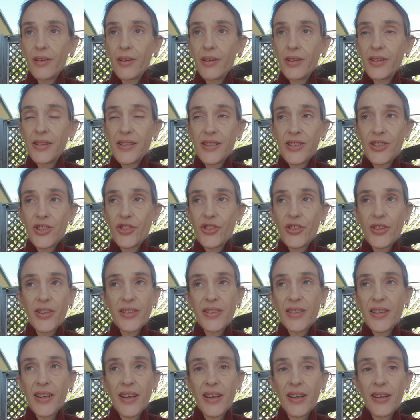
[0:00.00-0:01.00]

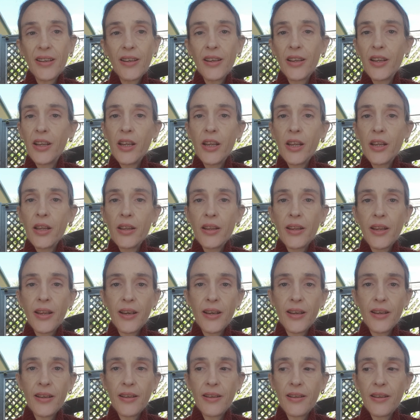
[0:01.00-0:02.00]
distressing
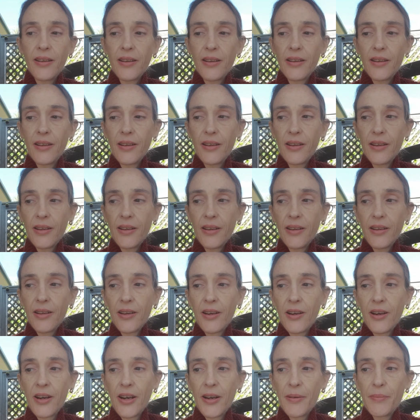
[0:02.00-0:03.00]
that
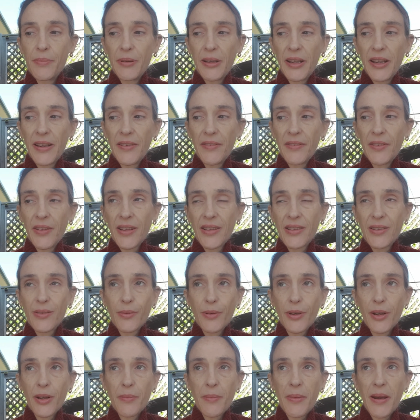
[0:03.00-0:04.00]
I believe that that's
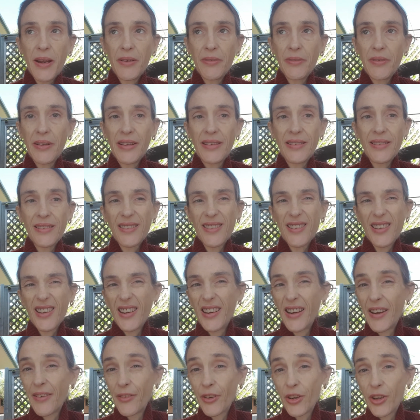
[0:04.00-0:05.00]
one of the main reasons that I
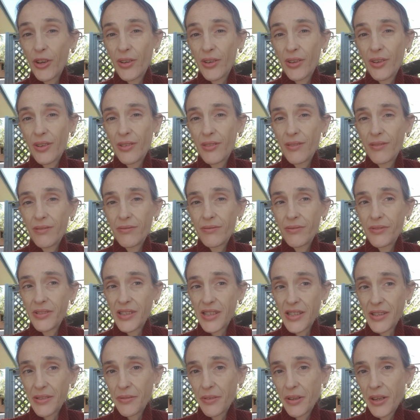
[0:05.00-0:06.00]
never
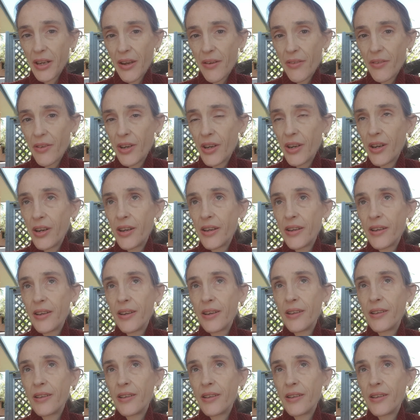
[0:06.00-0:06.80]
did recover.